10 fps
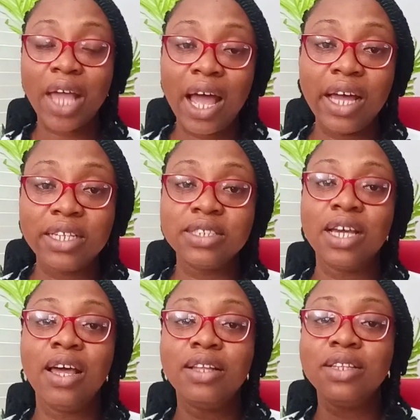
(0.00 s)
and
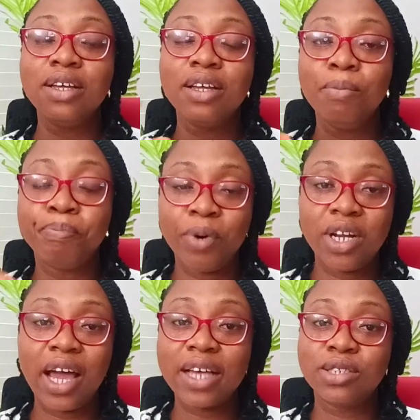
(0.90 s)
the
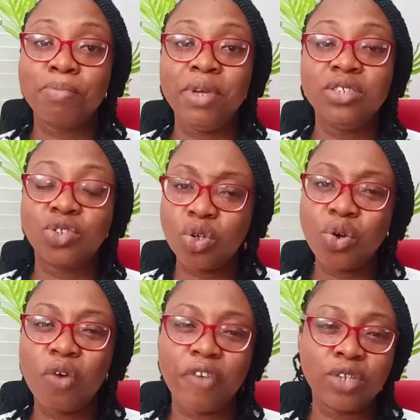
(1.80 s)
butter has to be
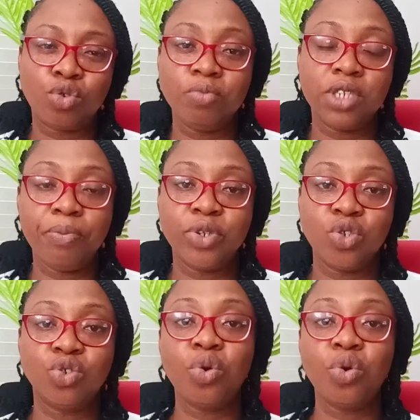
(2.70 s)
sort of at room temperature.